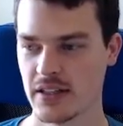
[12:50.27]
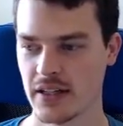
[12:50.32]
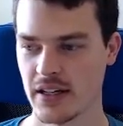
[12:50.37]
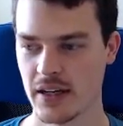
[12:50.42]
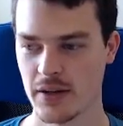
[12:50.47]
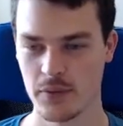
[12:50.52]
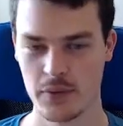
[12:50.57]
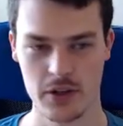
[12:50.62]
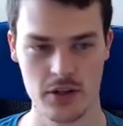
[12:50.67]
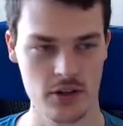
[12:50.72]

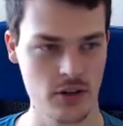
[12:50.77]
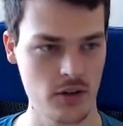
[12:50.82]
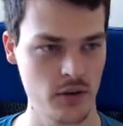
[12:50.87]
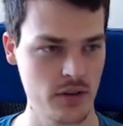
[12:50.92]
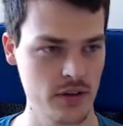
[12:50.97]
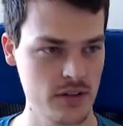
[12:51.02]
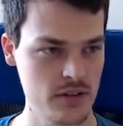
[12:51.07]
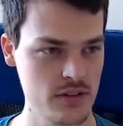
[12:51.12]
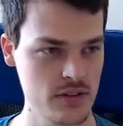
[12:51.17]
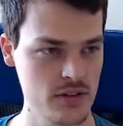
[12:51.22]
And we are
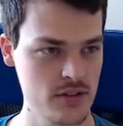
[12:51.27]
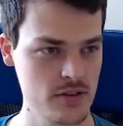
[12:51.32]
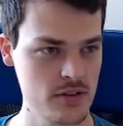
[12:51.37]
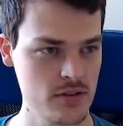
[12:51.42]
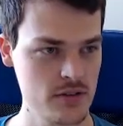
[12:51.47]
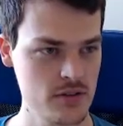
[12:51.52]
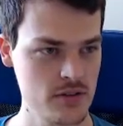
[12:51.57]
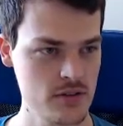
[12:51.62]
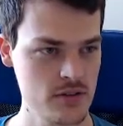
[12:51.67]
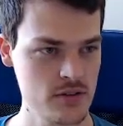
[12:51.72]
going
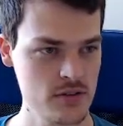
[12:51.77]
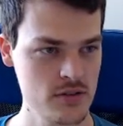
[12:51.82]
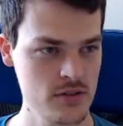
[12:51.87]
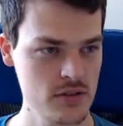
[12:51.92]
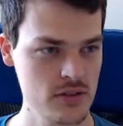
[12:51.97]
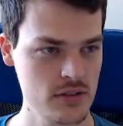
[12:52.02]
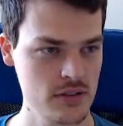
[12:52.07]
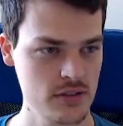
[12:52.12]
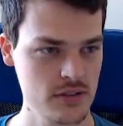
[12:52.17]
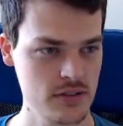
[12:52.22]
to